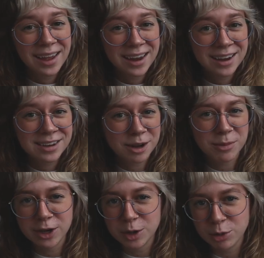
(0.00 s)
And I'm
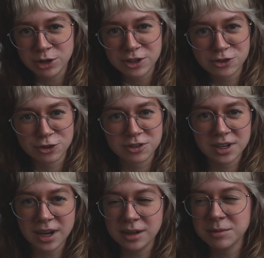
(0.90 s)
not gonna print these shirts
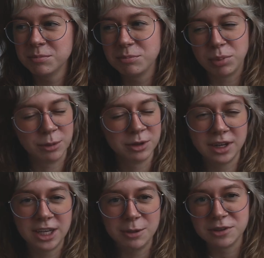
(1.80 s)
again. Probably
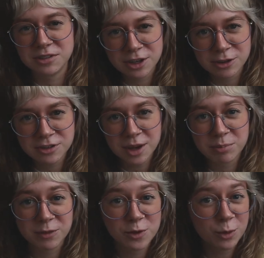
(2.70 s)
gonna keep the stickers up,
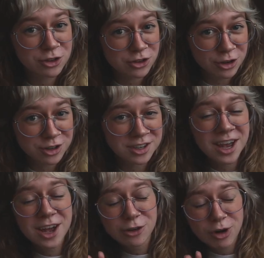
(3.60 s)
but if you want a shirt,
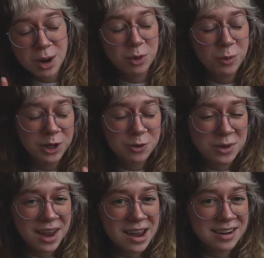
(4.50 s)
grab one while you
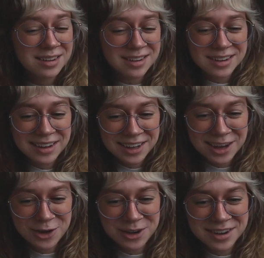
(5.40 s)
can.
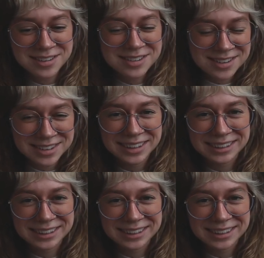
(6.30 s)
Here it is.